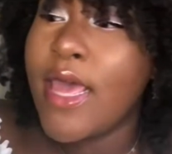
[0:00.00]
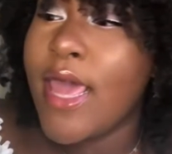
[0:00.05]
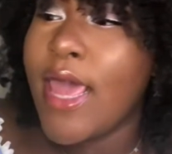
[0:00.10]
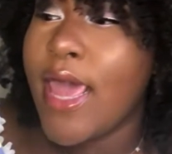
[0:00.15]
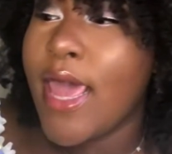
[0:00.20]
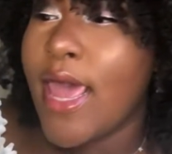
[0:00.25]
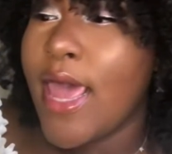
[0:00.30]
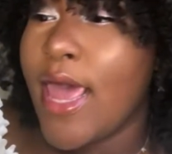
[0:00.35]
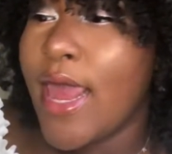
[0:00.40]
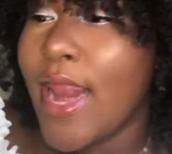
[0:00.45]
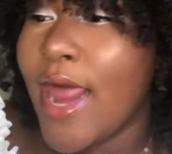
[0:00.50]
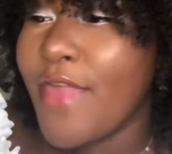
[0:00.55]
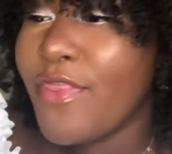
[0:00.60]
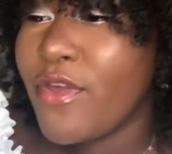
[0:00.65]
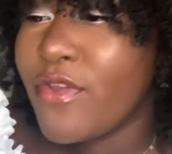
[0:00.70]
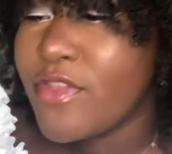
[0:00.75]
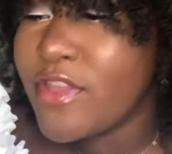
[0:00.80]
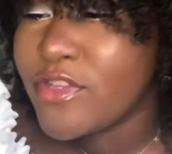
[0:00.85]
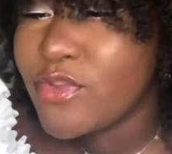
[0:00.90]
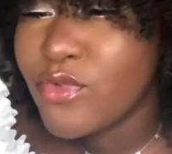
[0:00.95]
And I
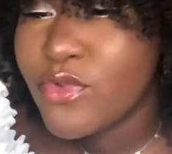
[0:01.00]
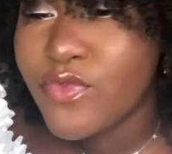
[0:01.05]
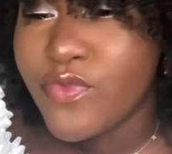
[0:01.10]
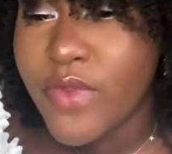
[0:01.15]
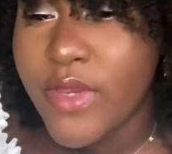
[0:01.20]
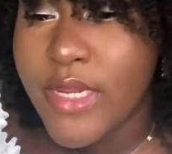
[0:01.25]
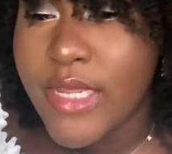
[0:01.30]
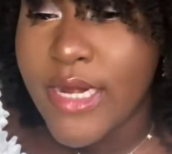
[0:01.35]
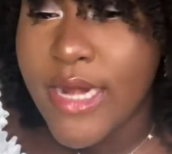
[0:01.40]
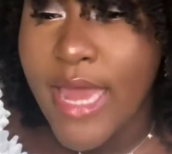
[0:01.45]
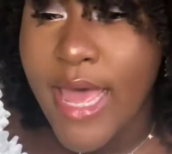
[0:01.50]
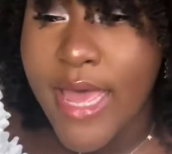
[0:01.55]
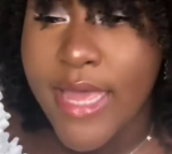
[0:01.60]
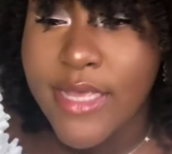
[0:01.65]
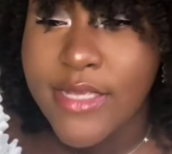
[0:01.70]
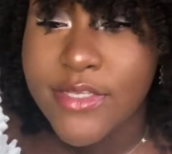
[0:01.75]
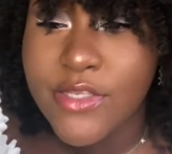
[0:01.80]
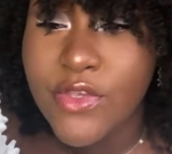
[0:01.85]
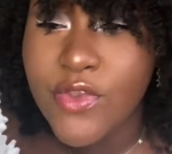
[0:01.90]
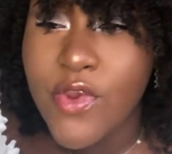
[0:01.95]
thought this was really
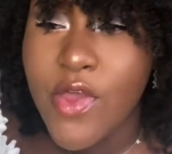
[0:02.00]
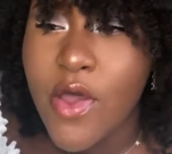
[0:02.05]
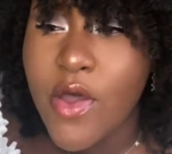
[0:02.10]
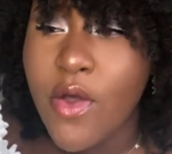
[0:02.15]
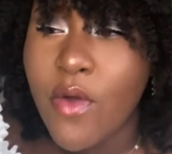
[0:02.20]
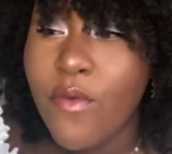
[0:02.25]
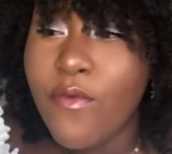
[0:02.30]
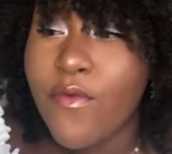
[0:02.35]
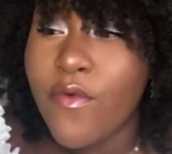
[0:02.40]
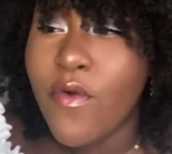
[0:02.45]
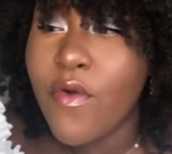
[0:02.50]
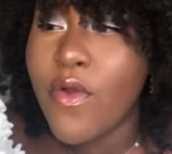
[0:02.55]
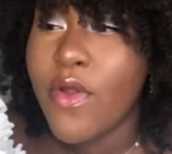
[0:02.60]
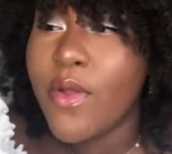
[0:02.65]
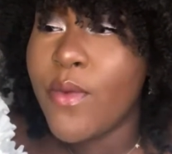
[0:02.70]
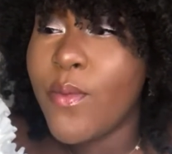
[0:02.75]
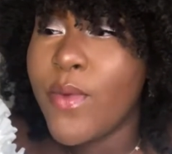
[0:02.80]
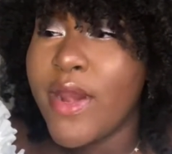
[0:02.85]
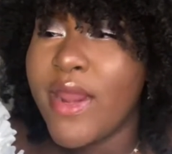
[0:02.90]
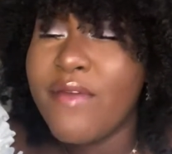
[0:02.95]
nice, you know, for
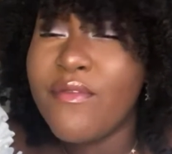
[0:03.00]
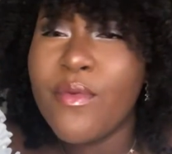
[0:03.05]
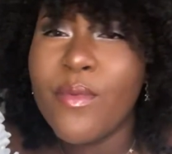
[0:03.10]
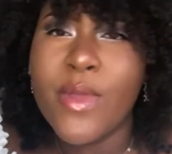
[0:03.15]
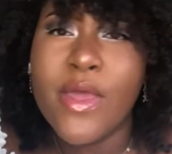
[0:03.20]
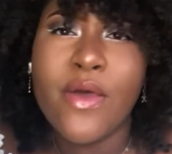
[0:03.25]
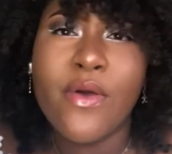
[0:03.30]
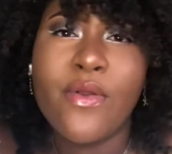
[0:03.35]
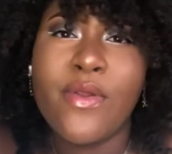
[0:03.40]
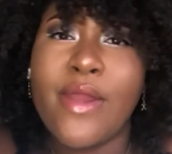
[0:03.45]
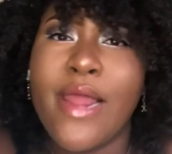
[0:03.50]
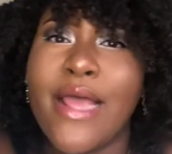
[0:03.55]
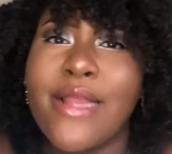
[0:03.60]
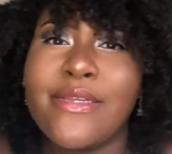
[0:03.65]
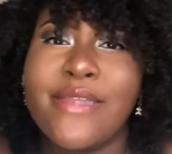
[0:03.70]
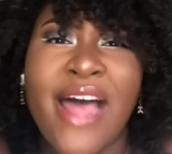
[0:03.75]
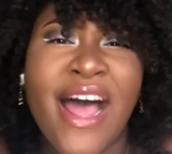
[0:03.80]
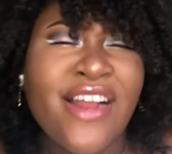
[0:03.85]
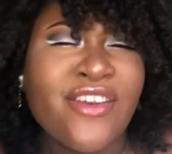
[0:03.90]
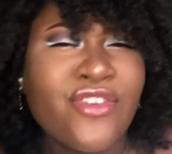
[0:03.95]
whenever we go to like
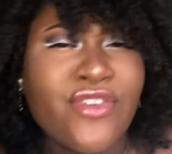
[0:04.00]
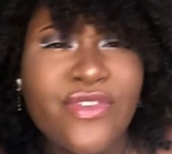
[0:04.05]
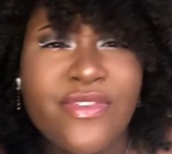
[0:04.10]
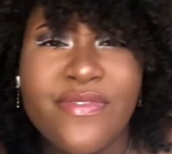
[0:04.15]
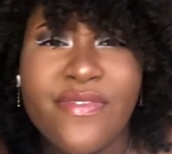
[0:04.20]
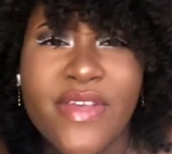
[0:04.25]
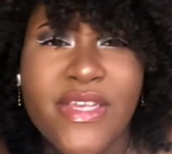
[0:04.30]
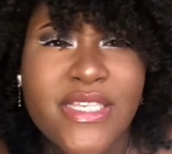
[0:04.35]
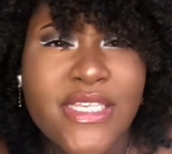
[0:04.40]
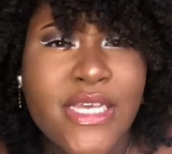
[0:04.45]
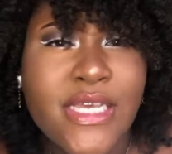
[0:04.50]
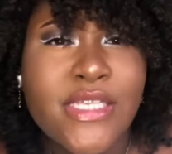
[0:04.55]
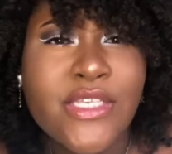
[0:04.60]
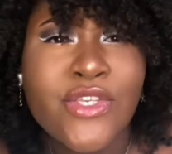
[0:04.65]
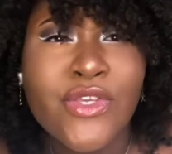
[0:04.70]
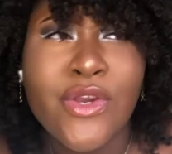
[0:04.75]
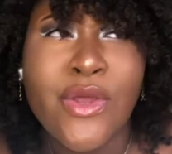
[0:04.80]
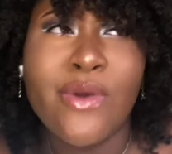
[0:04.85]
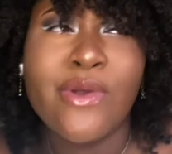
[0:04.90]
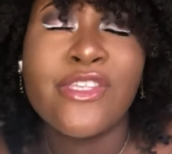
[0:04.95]
doctor's visits.
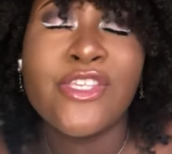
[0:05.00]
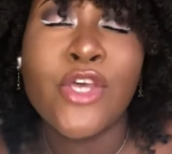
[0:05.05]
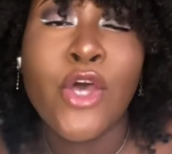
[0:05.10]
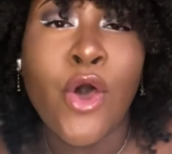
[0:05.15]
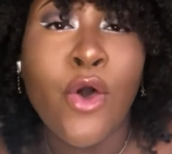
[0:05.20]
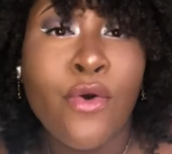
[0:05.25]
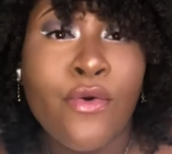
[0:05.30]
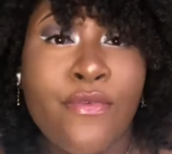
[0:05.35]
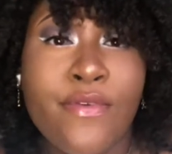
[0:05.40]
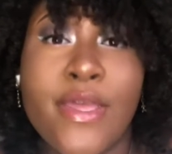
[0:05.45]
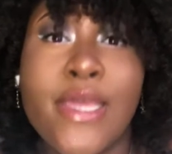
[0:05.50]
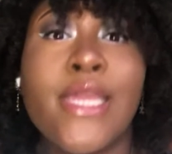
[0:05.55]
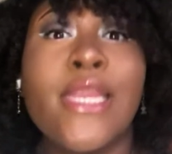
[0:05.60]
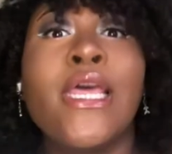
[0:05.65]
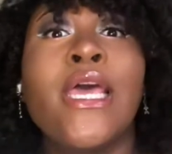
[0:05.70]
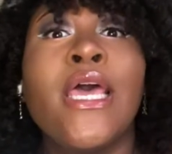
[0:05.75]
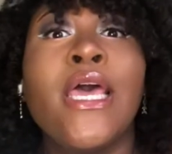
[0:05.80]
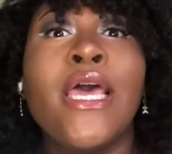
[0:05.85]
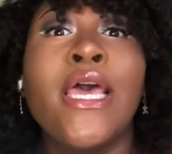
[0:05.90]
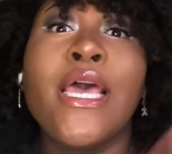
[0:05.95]
You know, it's COVID,
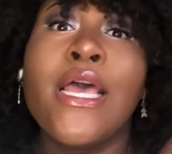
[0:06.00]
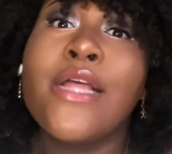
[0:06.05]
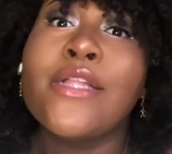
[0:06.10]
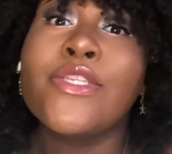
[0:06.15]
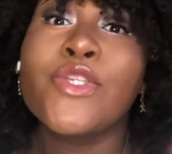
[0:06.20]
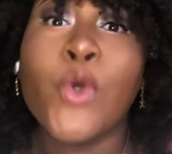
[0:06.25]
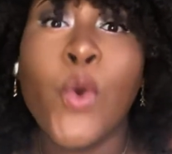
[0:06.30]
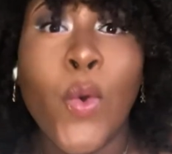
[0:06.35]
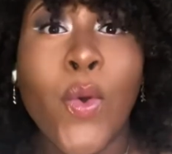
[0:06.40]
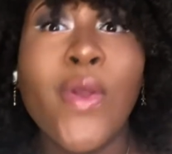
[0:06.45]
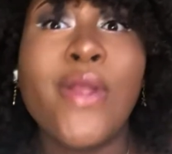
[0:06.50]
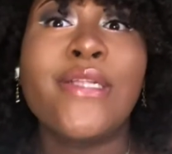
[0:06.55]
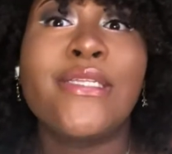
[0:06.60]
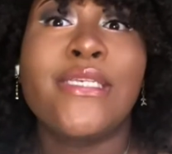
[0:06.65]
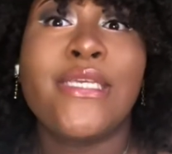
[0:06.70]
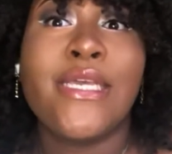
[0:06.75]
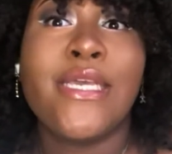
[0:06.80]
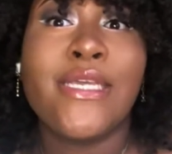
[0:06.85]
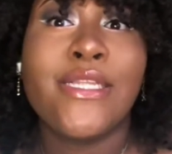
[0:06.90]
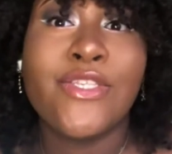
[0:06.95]
it's
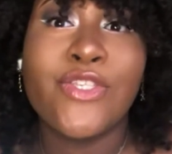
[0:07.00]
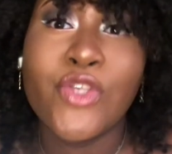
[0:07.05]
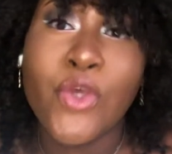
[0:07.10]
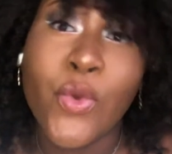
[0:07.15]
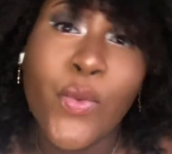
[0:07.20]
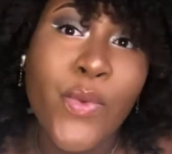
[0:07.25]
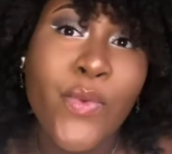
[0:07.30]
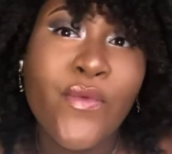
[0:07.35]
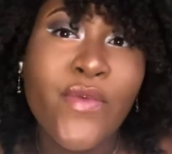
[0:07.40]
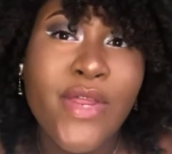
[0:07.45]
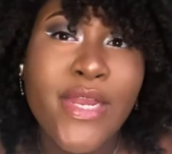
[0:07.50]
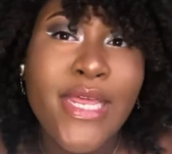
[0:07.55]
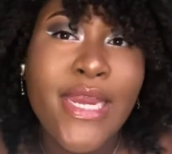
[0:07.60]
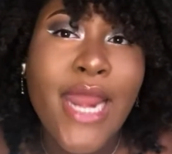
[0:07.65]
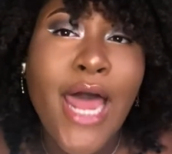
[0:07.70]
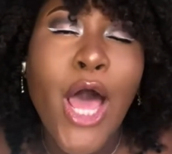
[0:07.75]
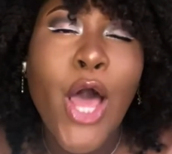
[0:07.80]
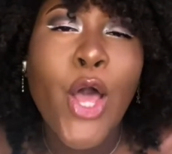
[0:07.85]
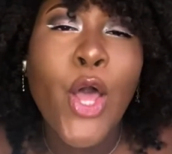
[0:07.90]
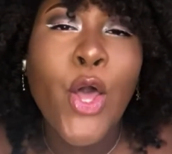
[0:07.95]
quarantine, so we're really
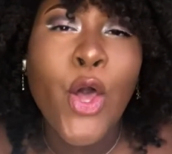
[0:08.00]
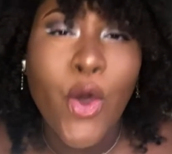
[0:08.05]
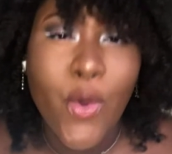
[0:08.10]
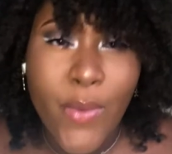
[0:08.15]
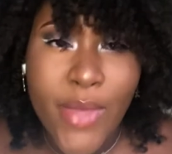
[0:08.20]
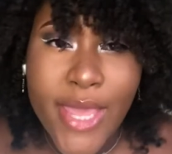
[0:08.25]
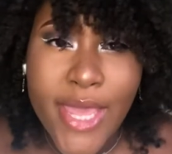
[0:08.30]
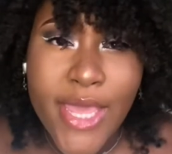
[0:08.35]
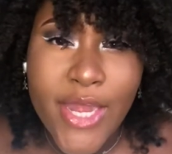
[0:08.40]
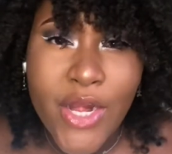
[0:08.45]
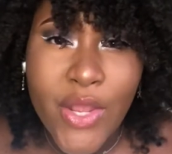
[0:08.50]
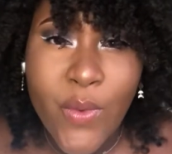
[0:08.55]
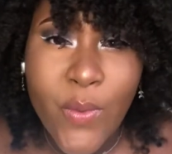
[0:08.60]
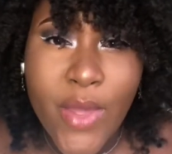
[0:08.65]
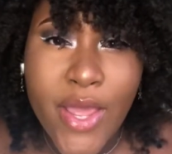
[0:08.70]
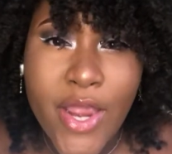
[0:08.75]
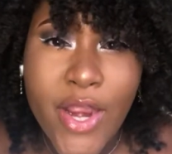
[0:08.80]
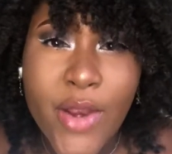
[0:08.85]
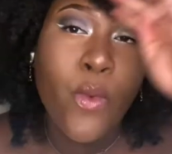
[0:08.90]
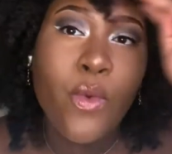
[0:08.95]
not going anywhere.